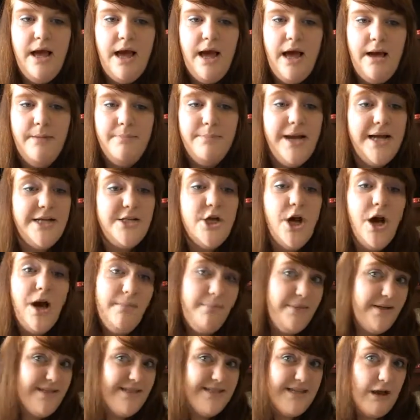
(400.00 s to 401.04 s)
I
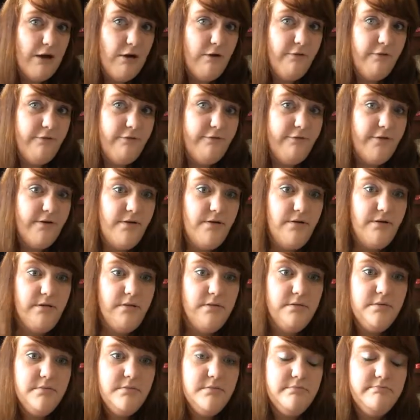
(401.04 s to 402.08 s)
taught myself
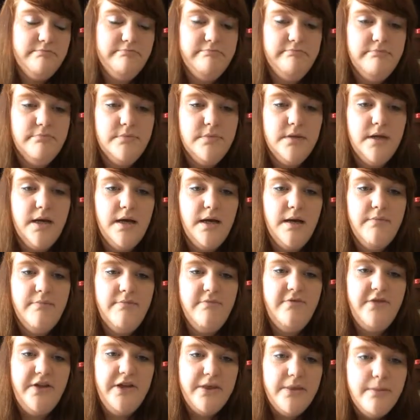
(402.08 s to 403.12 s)

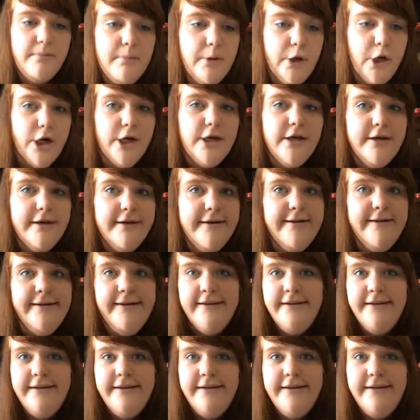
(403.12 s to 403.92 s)
via the book,